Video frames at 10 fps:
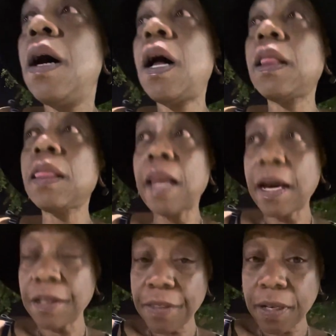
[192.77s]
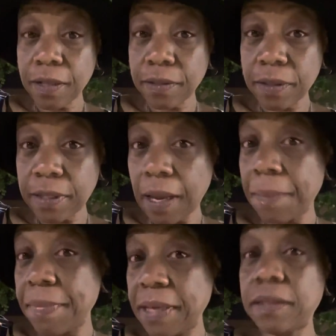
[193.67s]
A lot of the cousins that I
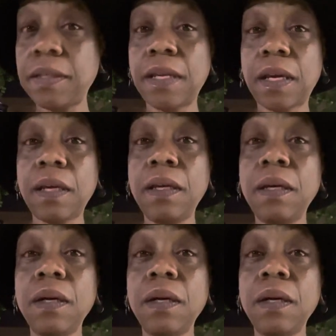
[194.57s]
met today